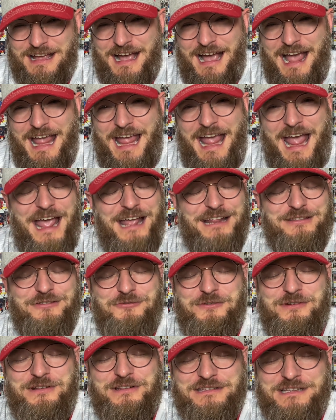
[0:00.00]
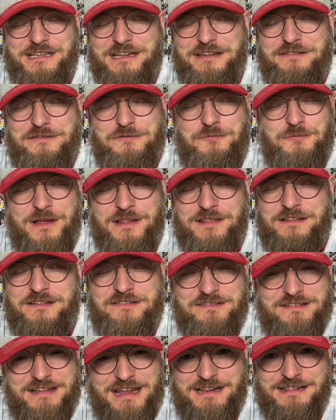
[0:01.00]
I had to at least win the
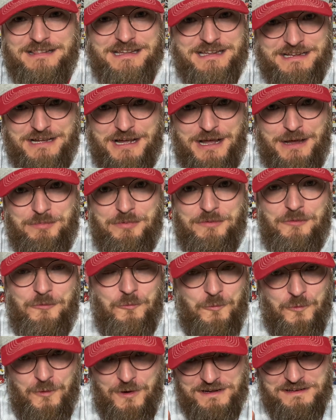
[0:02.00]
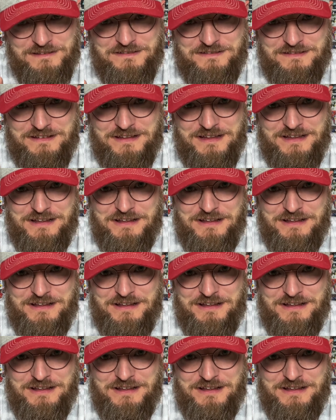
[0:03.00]
Stanley Cup once.